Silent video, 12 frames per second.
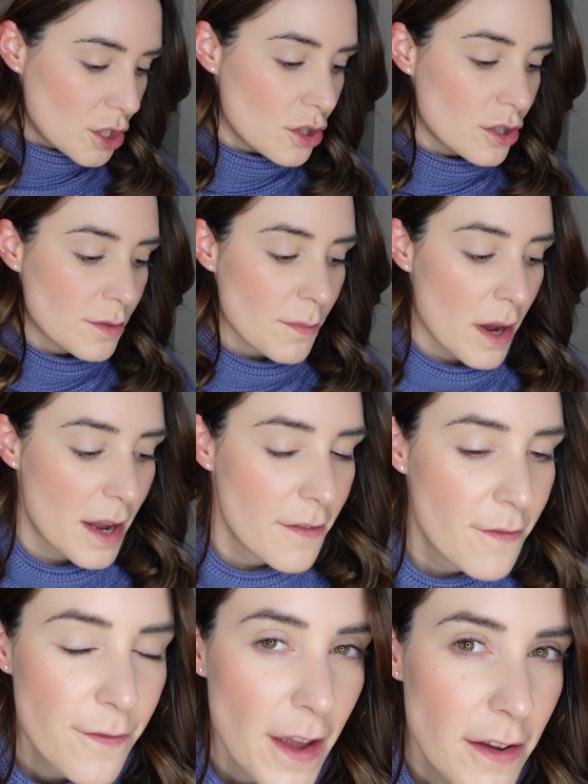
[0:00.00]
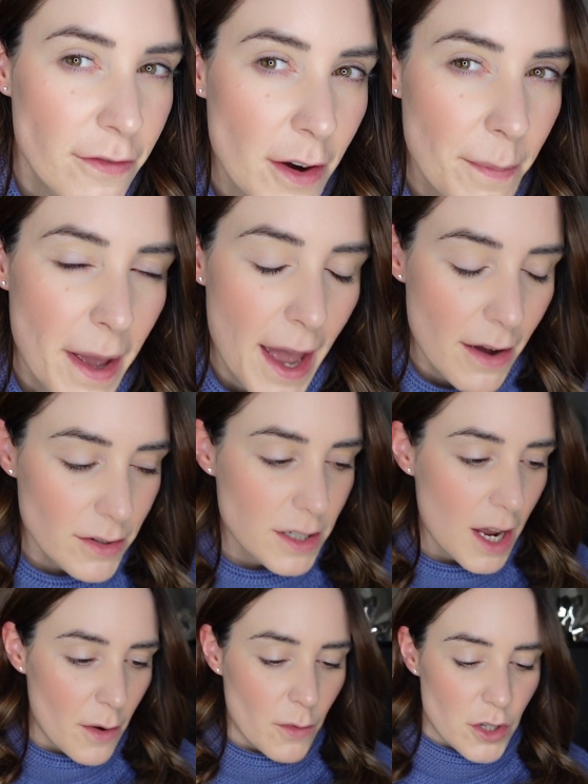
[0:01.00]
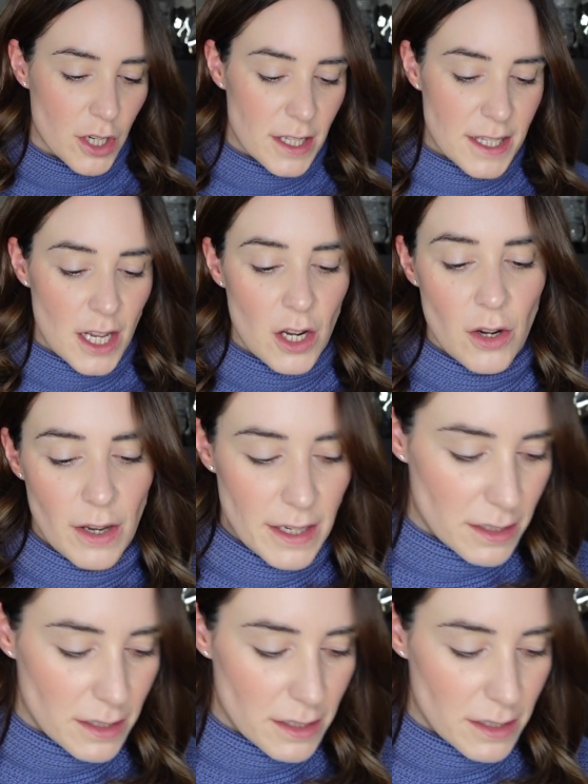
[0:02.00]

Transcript: to use my favourite powder, which is I'm